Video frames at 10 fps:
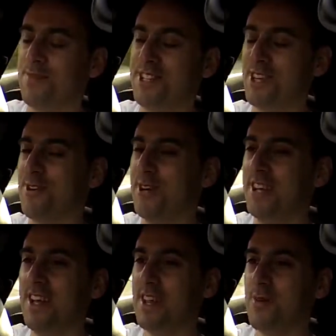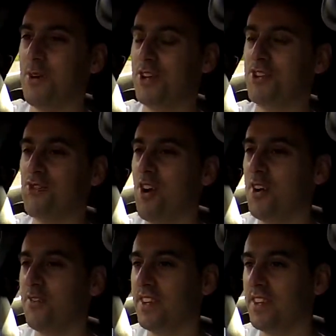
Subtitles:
doing when you're driving.